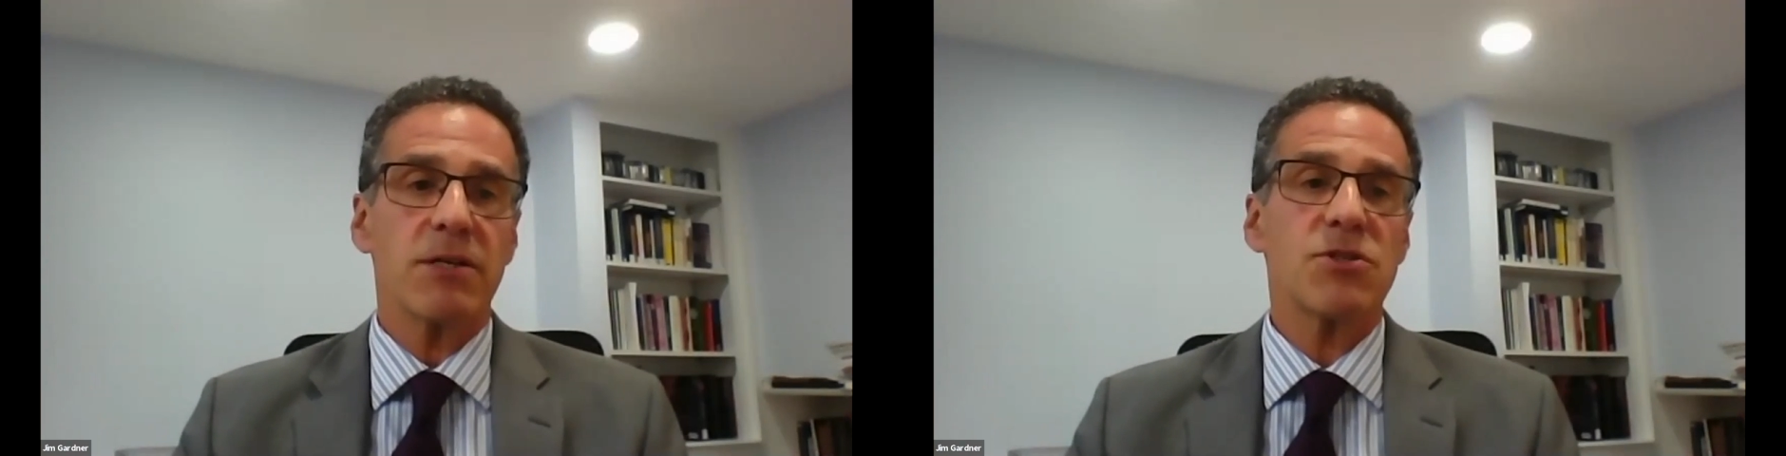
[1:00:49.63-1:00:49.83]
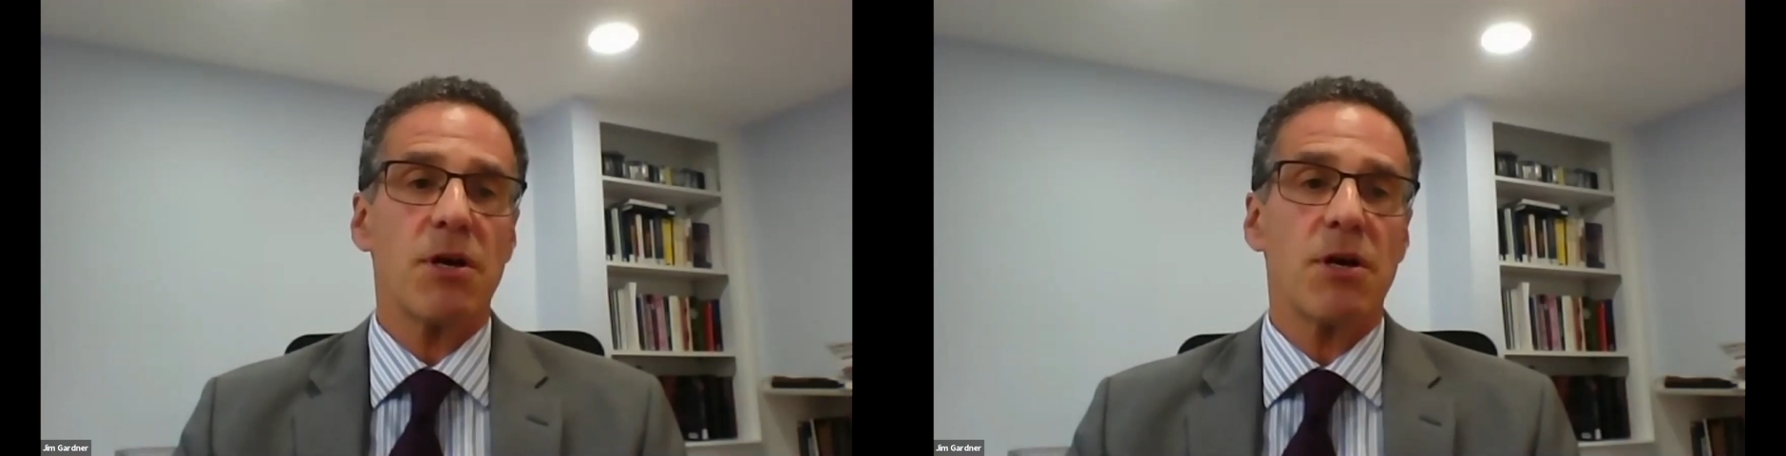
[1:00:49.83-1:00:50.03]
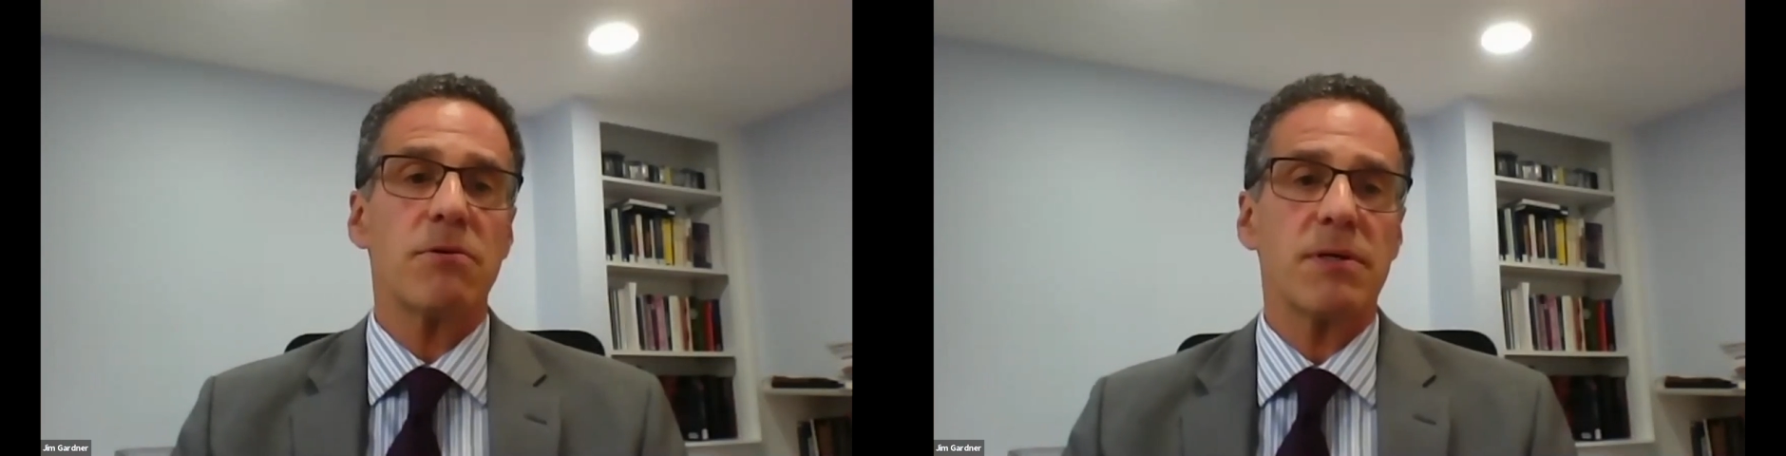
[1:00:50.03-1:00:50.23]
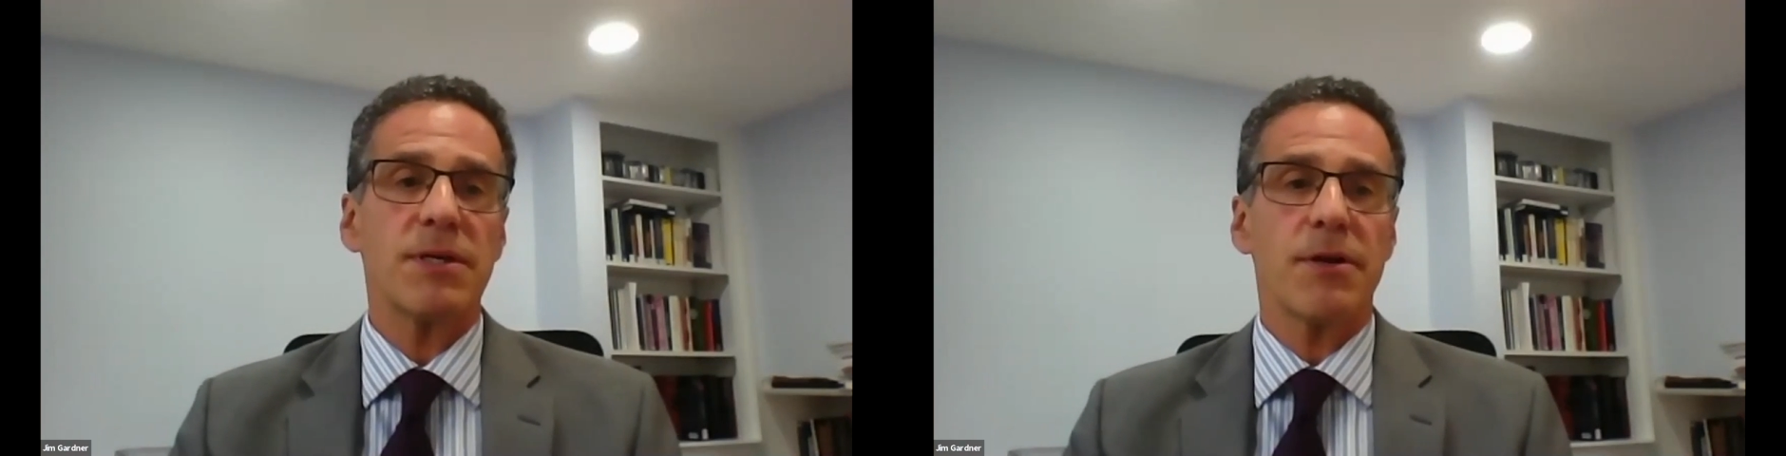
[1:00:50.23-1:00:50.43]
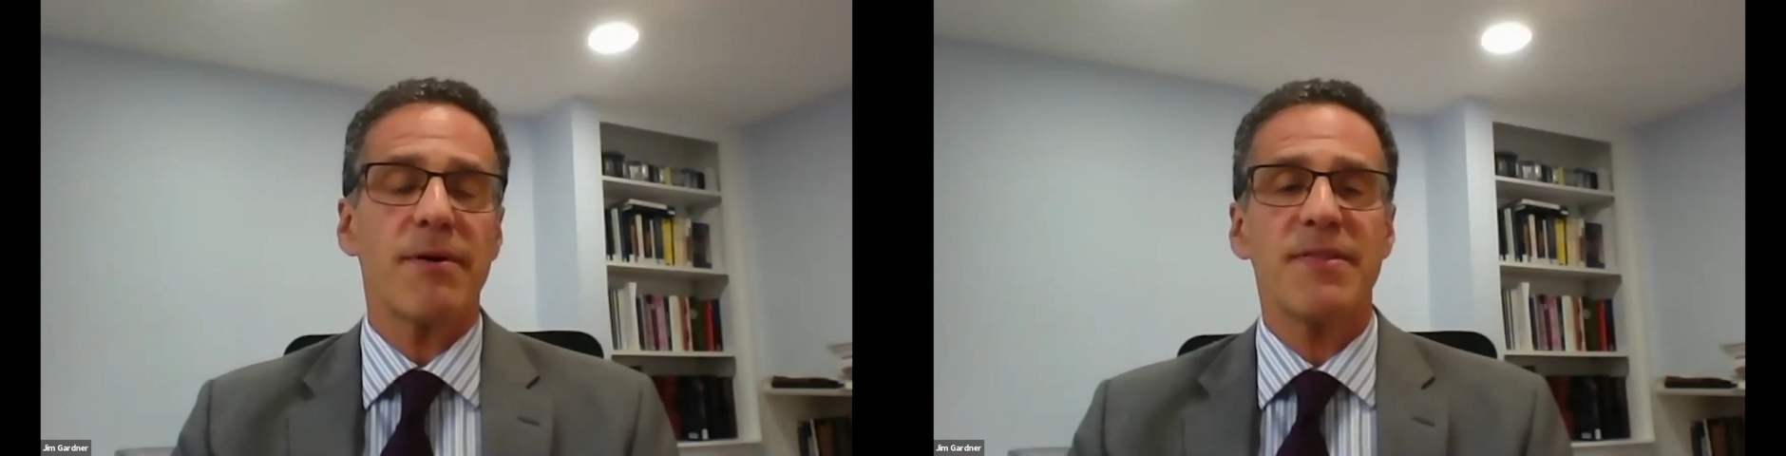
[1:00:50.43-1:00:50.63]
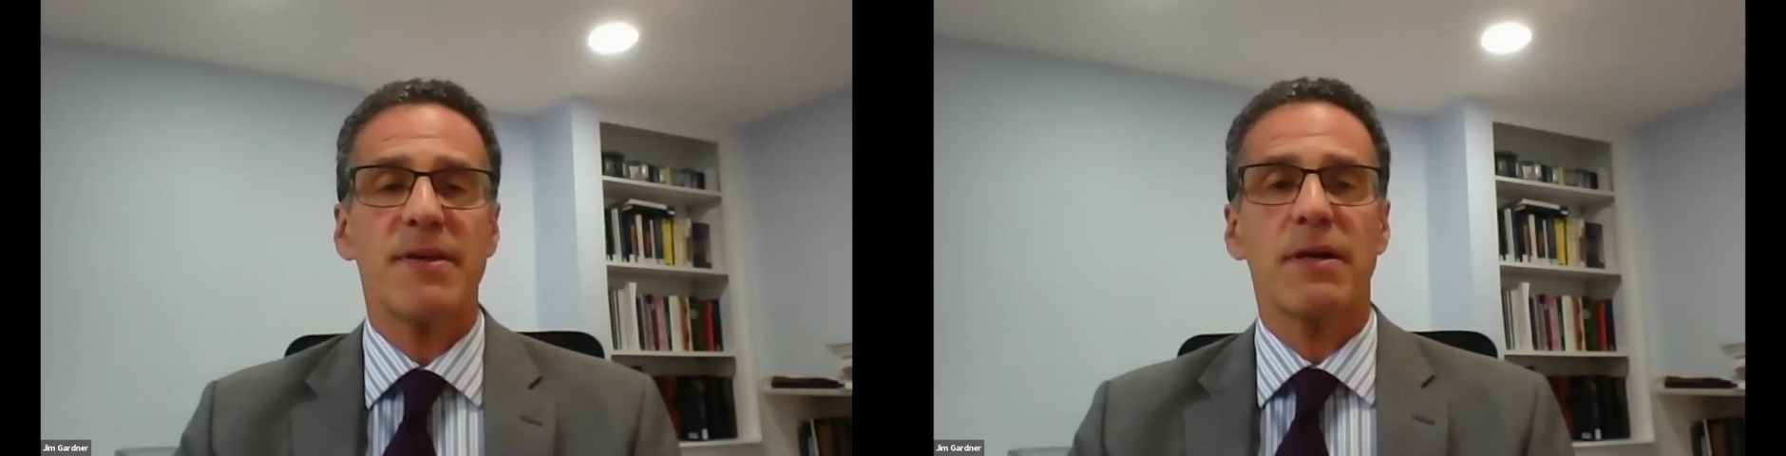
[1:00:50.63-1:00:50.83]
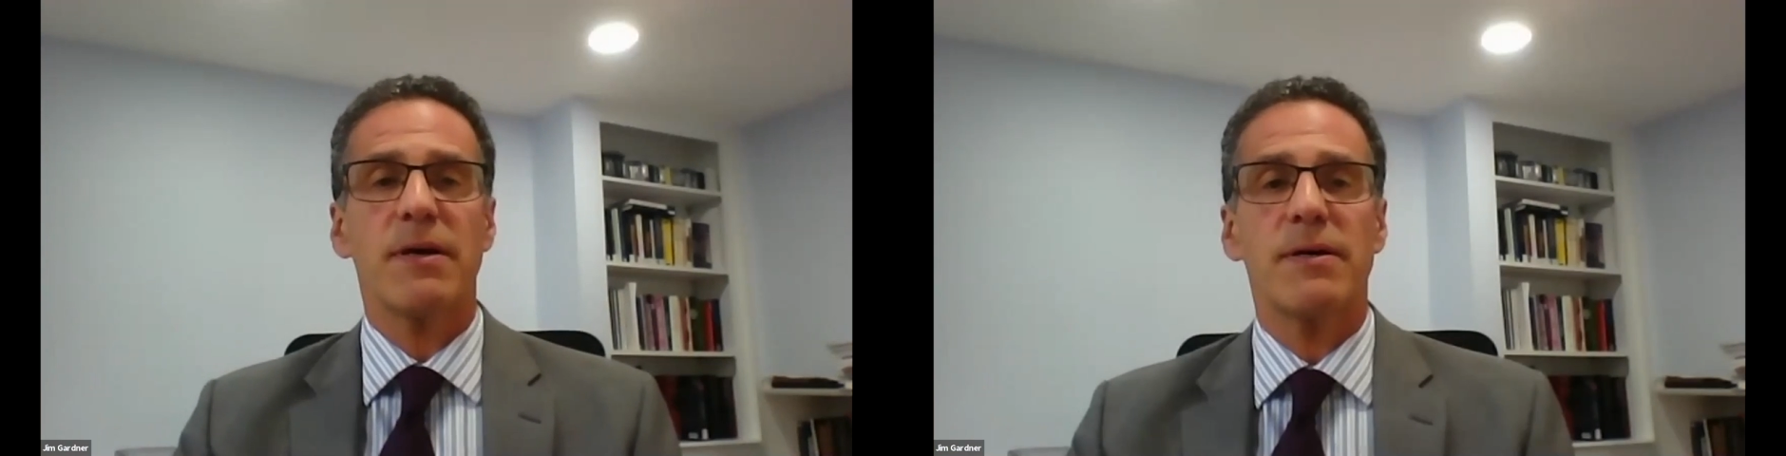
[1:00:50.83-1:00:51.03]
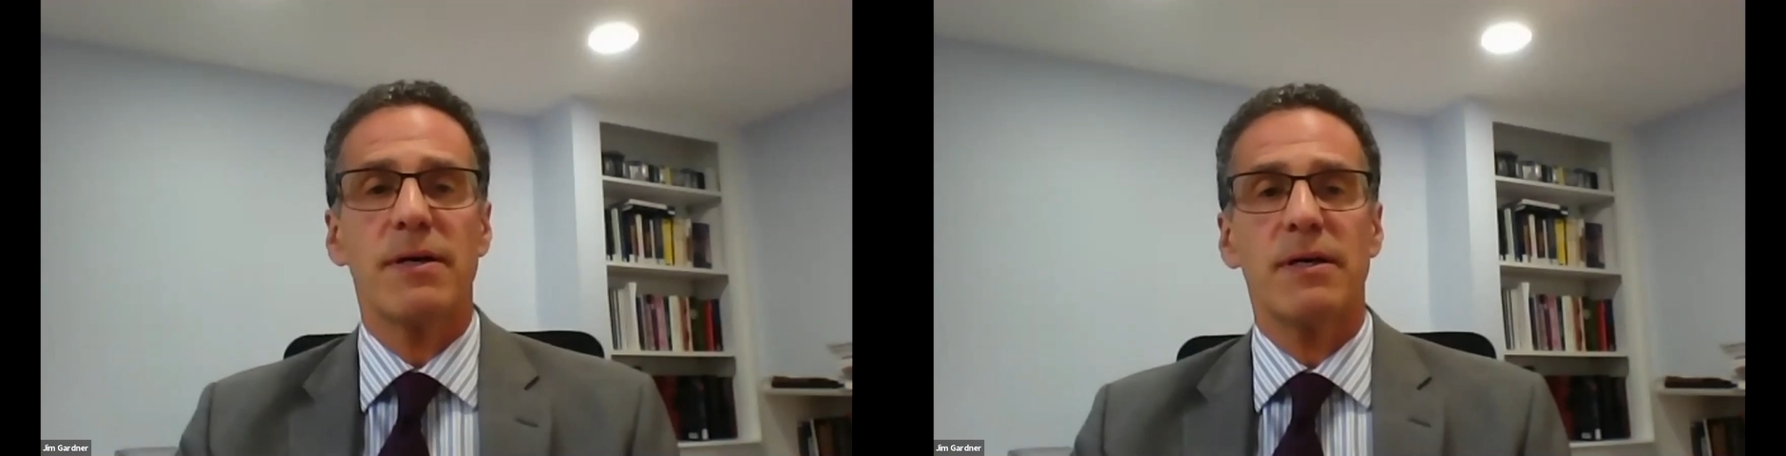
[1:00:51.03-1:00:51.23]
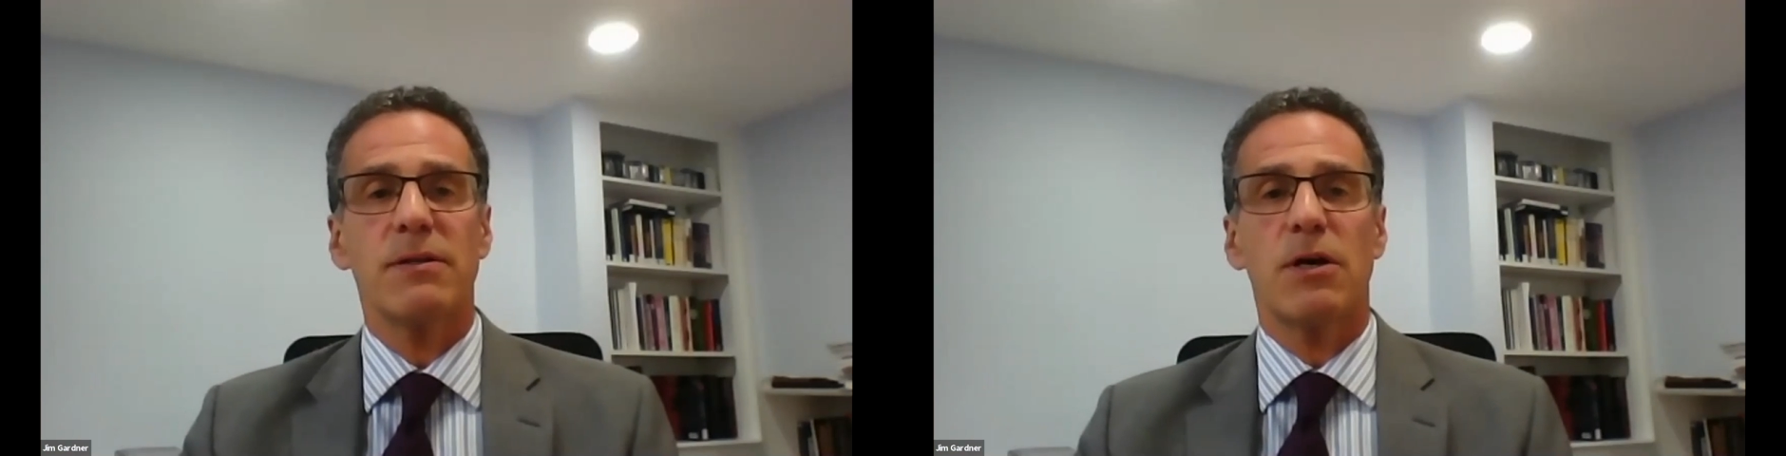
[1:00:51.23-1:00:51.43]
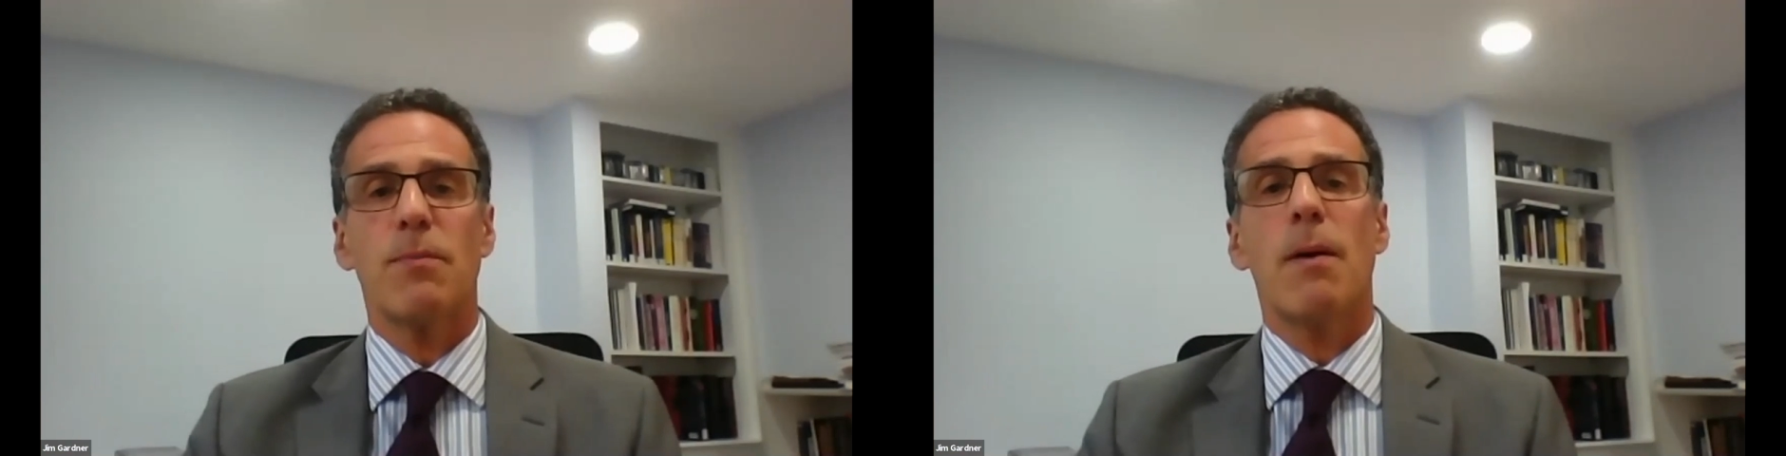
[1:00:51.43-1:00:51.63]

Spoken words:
So, you know, I think a